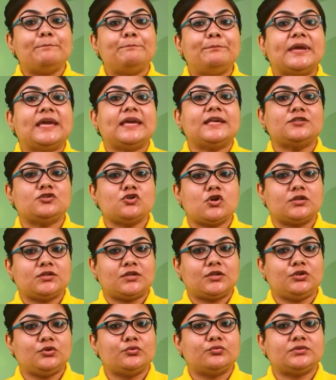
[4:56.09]
Based on
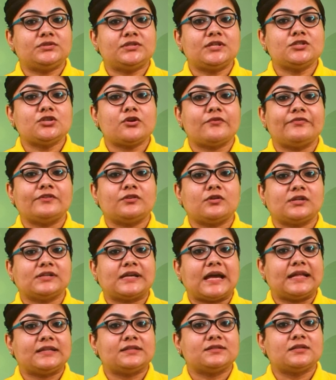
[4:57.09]
the nutrients of an
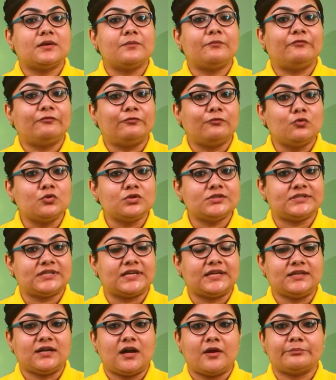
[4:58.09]
organism, food
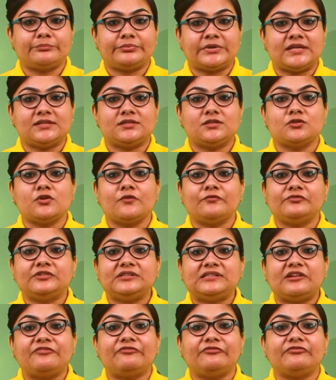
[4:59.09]
chain comprises
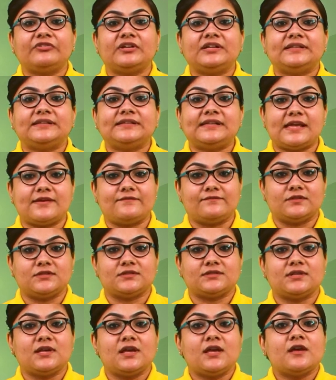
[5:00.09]
of different
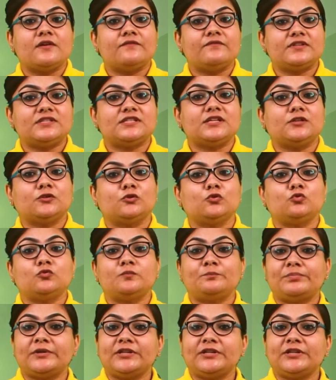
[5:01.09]
levels which include